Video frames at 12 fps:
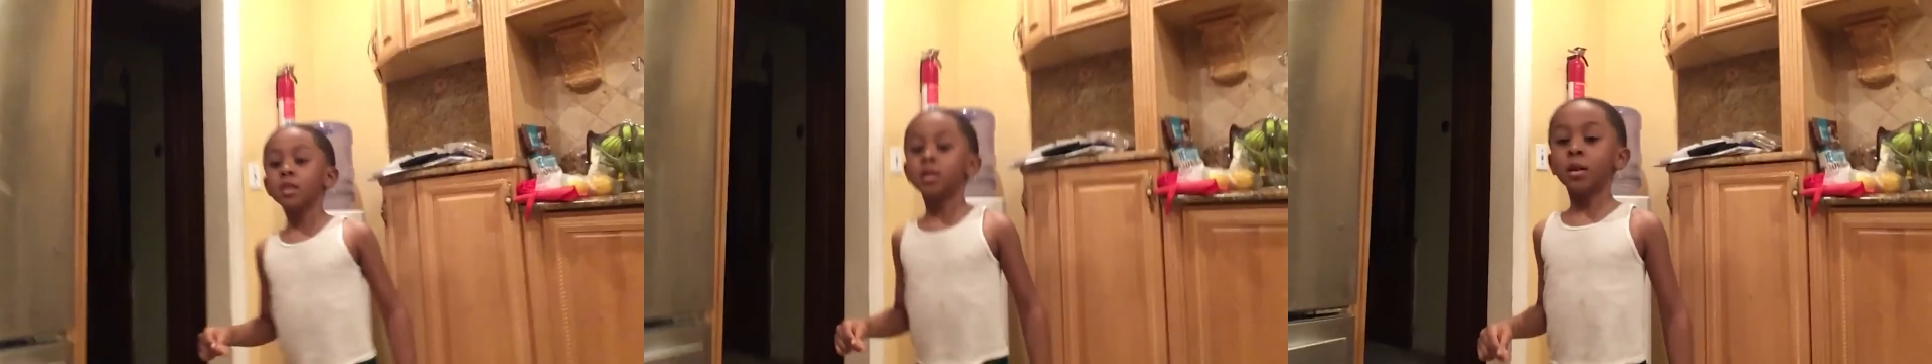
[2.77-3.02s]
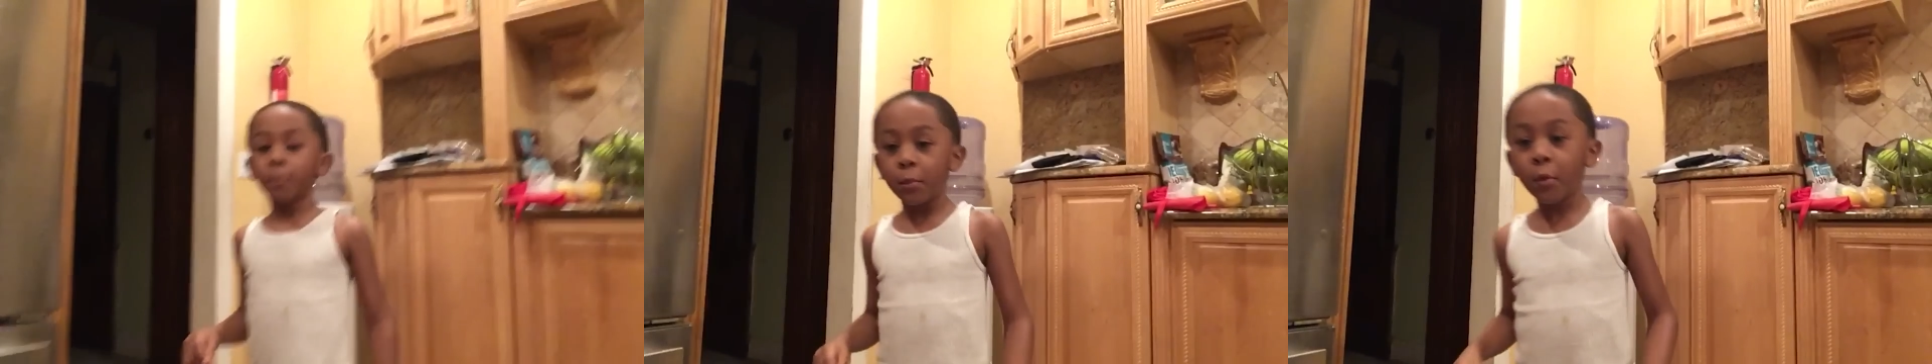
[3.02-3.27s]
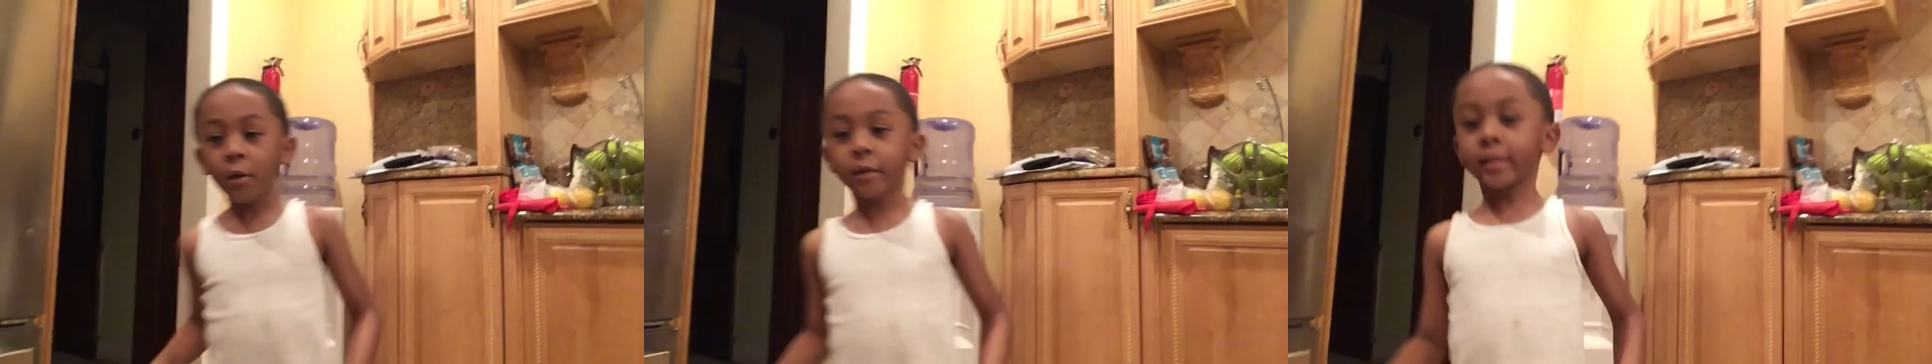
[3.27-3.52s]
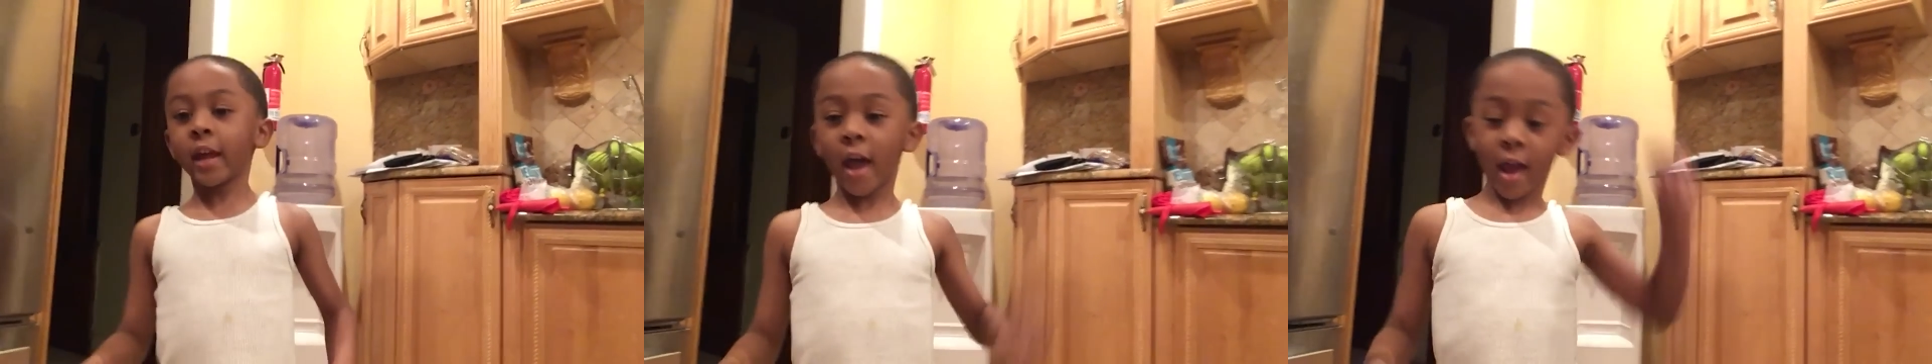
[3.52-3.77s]
It's your
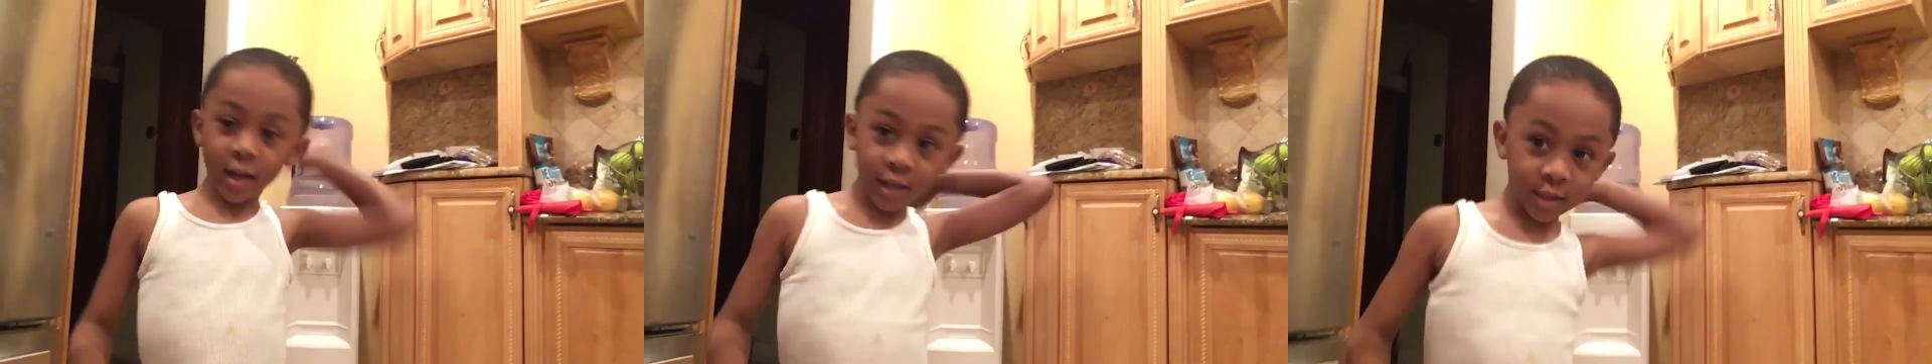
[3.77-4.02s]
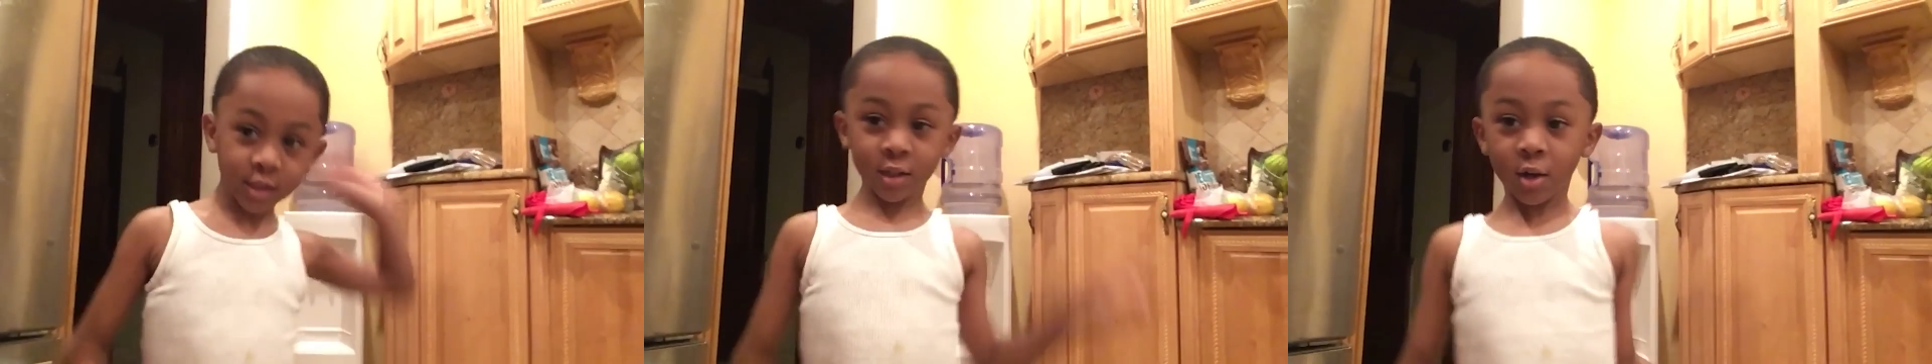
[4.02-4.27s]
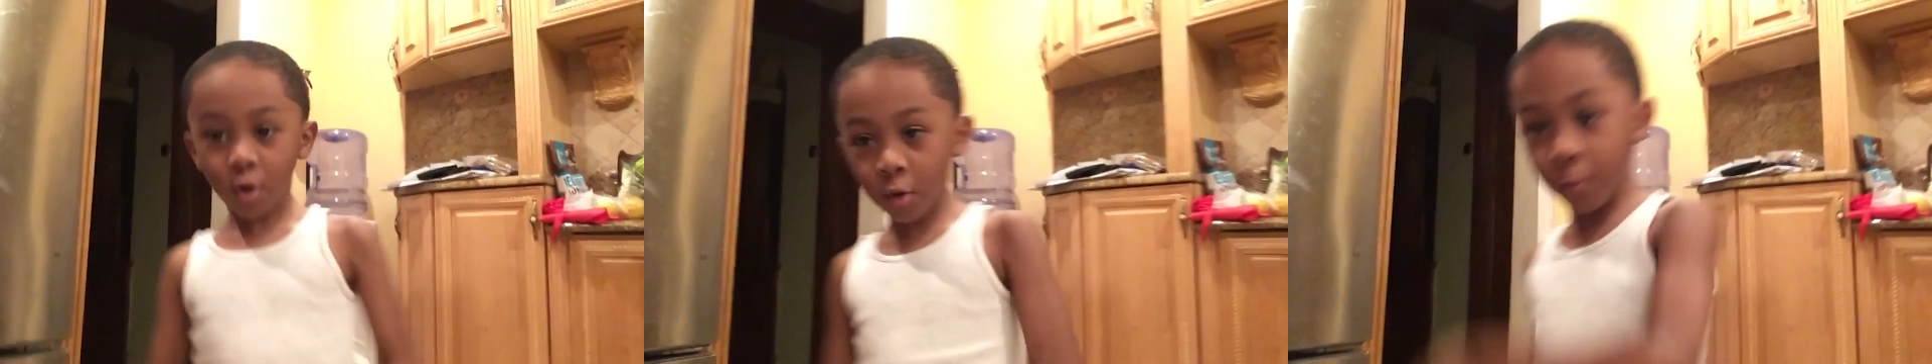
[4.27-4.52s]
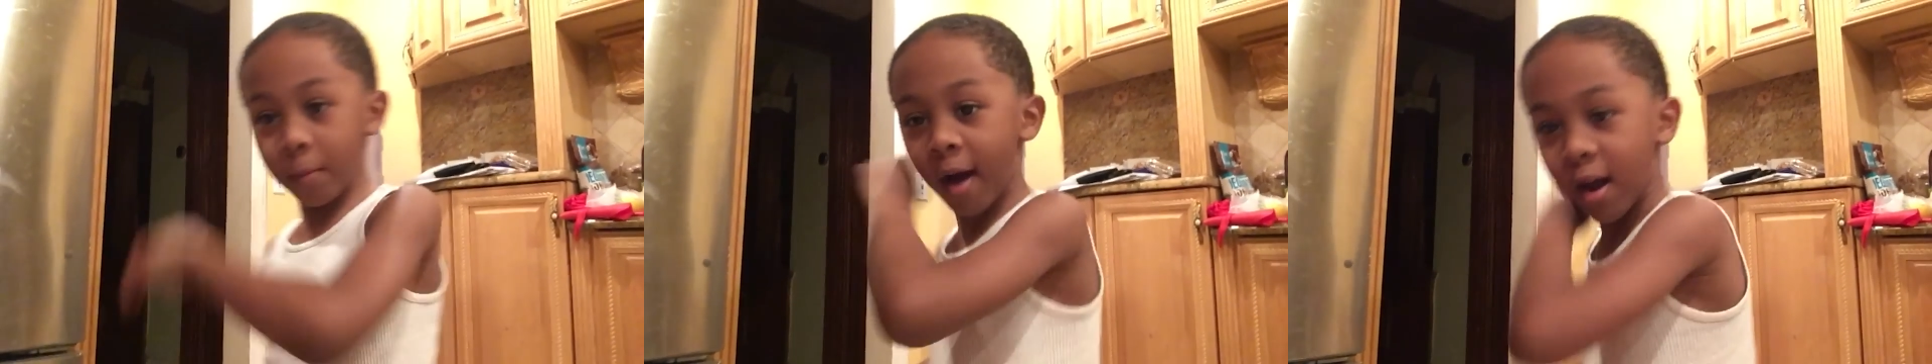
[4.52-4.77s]
boy, Daddy
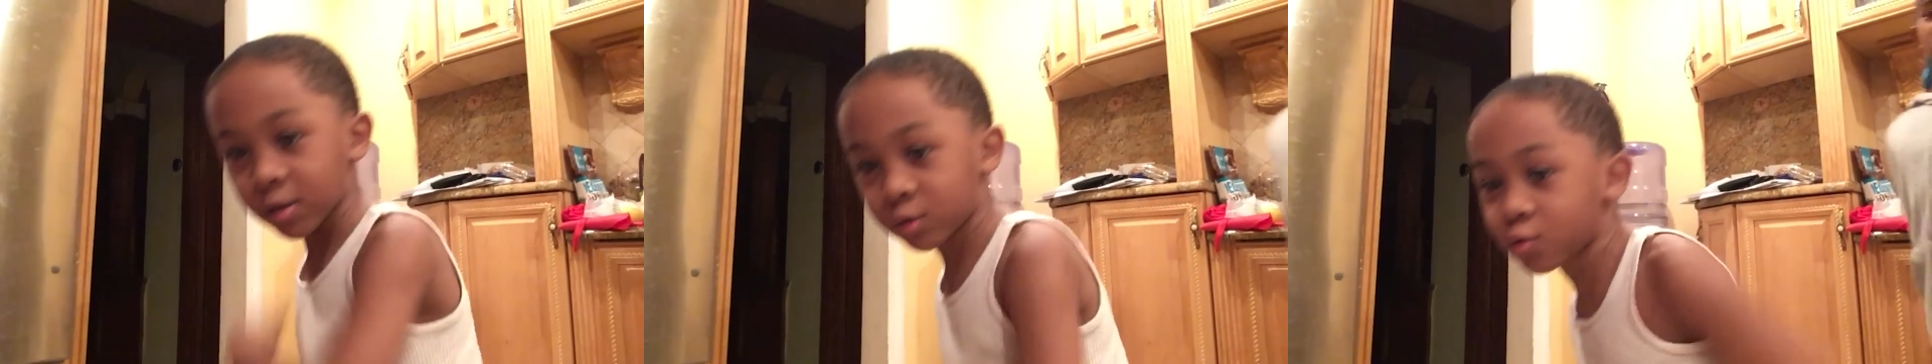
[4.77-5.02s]
Scobar